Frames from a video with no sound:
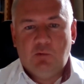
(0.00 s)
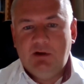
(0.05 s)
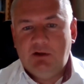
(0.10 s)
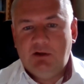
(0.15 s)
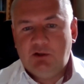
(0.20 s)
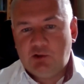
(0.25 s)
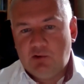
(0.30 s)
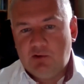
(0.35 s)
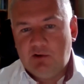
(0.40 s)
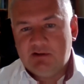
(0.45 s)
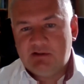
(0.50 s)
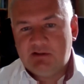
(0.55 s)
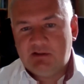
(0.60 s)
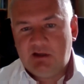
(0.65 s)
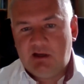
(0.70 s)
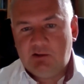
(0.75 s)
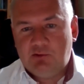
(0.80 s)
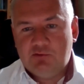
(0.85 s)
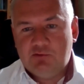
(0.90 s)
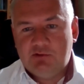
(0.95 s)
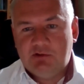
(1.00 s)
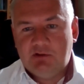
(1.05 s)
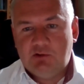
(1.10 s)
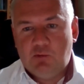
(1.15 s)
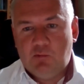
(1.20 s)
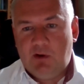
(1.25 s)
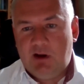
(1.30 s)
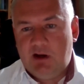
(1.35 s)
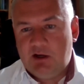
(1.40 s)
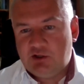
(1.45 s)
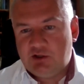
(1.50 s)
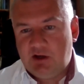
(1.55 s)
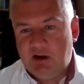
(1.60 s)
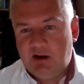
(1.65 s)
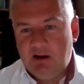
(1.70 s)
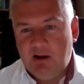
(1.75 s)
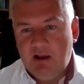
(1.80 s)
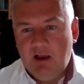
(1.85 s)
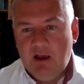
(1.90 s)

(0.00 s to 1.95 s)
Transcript: ritual status in Russia,